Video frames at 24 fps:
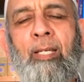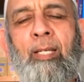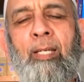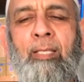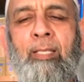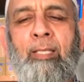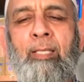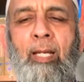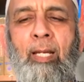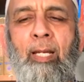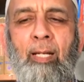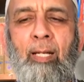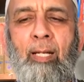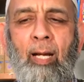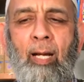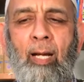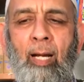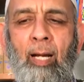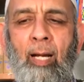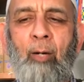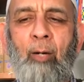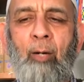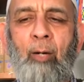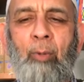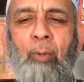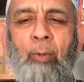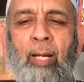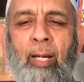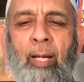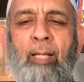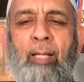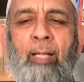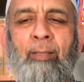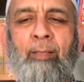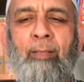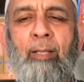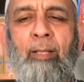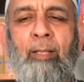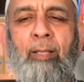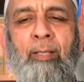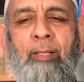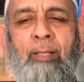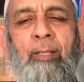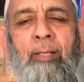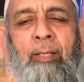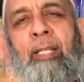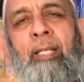He said, how excellent are